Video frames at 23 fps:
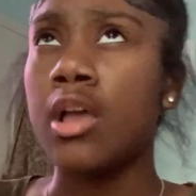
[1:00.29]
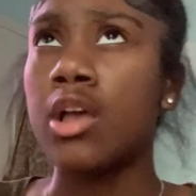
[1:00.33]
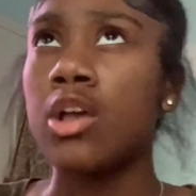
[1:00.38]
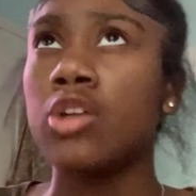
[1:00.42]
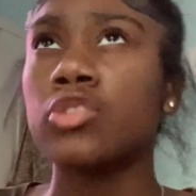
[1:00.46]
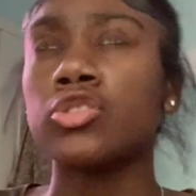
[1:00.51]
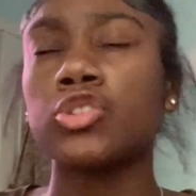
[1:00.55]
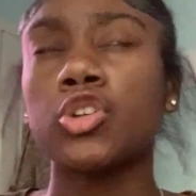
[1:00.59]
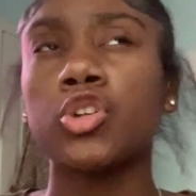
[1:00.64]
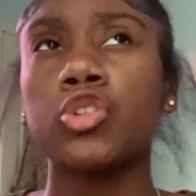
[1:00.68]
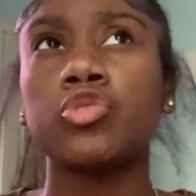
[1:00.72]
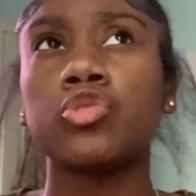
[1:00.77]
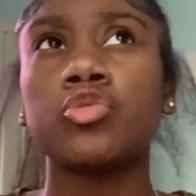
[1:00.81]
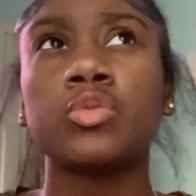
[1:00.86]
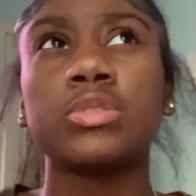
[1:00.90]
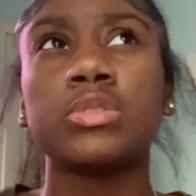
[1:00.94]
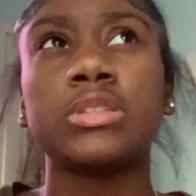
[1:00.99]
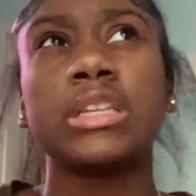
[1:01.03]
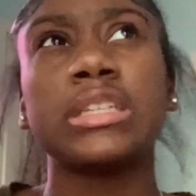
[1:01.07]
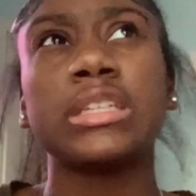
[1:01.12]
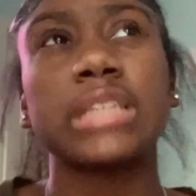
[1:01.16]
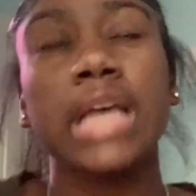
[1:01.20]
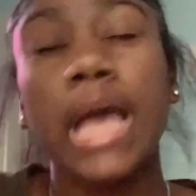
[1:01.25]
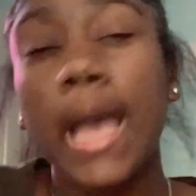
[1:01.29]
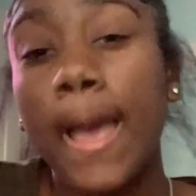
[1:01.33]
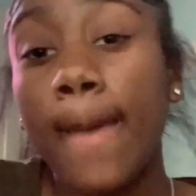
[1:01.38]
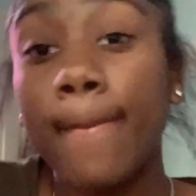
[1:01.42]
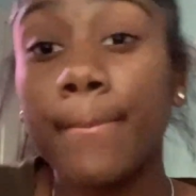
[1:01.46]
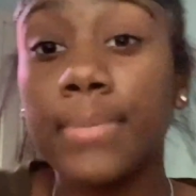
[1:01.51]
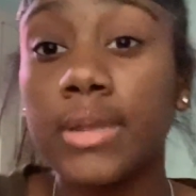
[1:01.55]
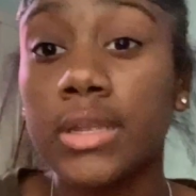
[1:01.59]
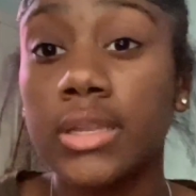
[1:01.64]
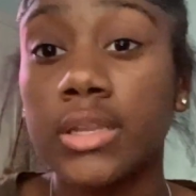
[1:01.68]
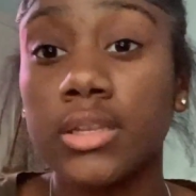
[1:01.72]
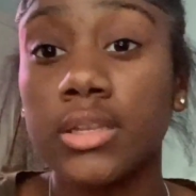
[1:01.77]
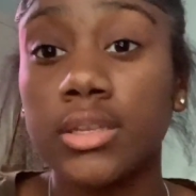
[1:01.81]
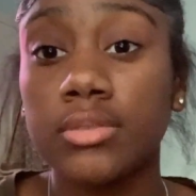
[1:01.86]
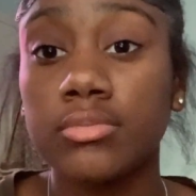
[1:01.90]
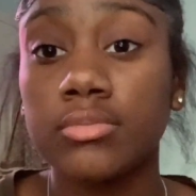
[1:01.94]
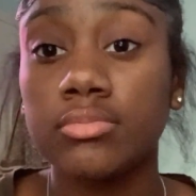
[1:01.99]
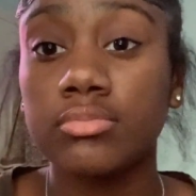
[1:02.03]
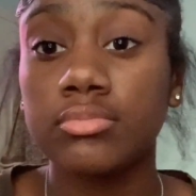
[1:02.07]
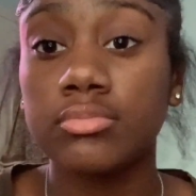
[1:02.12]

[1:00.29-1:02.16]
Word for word: So this happened